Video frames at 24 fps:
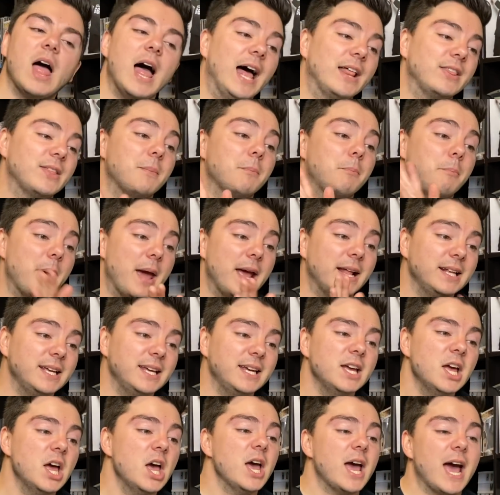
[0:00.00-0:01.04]
And then
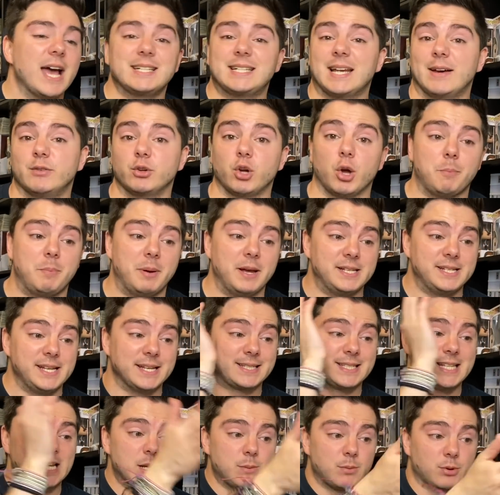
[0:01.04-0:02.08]
Betty is having her
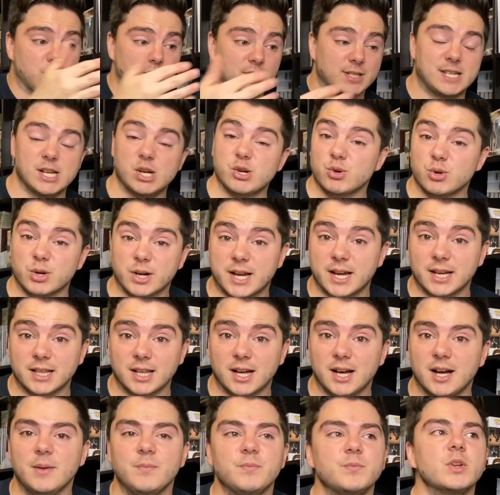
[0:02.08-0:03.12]
PTSD with the serial
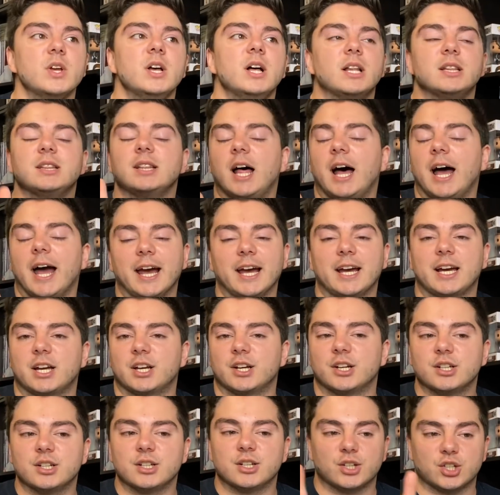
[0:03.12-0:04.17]
killer.
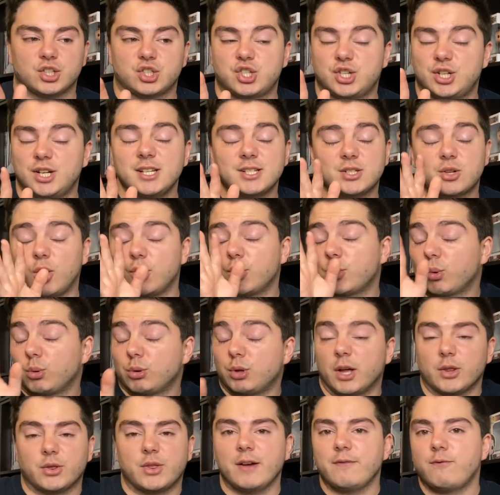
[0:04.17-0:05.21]
Like, she's gone through a
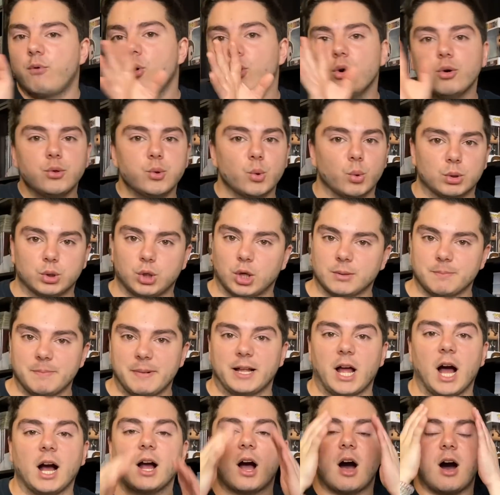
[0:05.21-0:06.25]
lot. They've all gone through a lot,
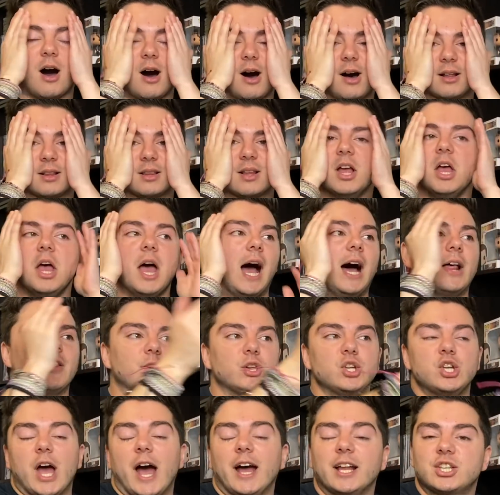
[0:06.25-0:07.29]
man. I can't. And
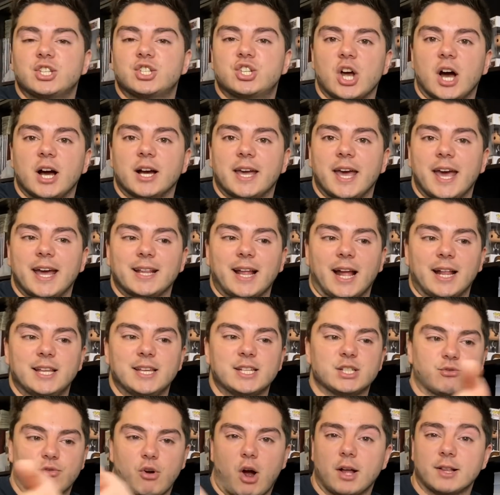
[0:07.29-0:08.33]
then you had Jughead and
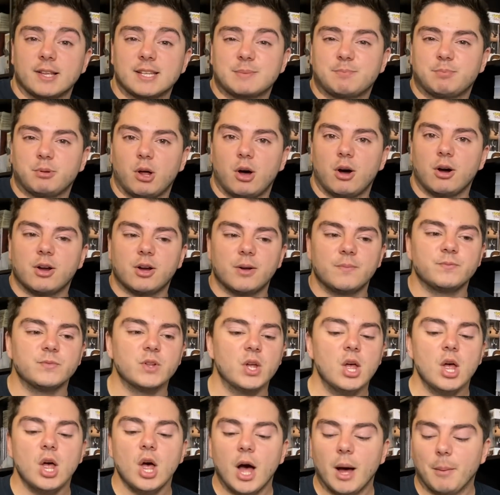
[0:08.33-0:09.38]
his writer's block.
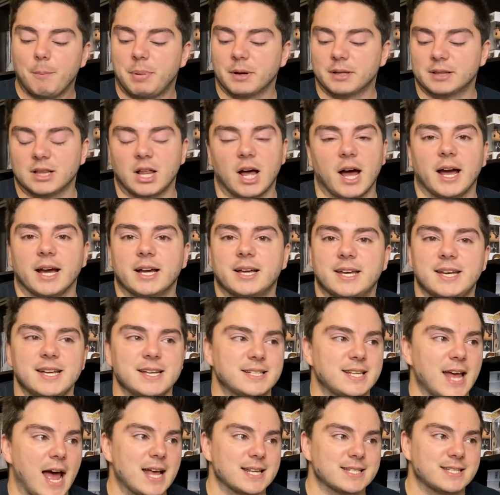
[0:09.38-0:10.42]
But, like, he
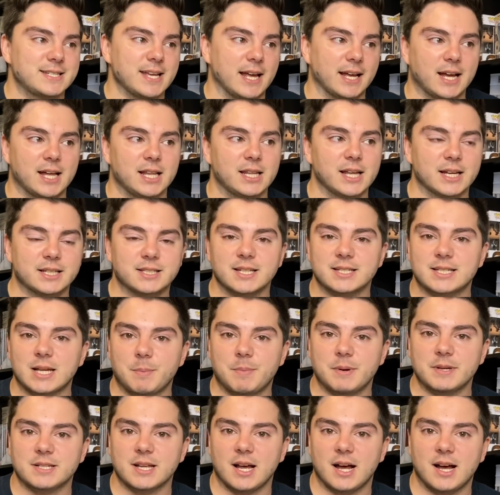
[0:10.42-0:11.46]
has debt collectors
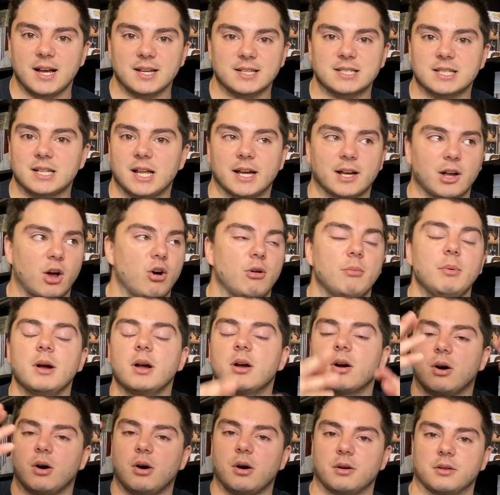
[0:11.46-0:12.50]
up his ass. Like, oh my
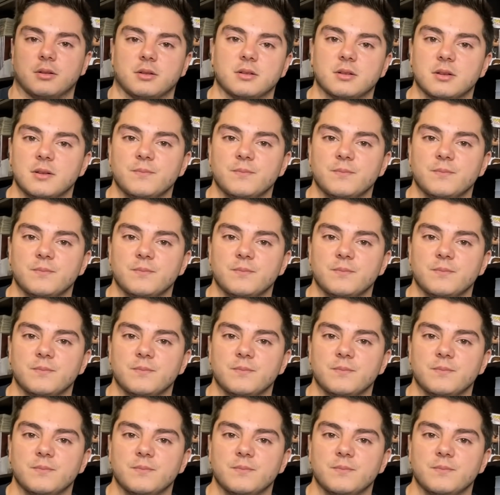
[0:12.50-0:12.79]
god.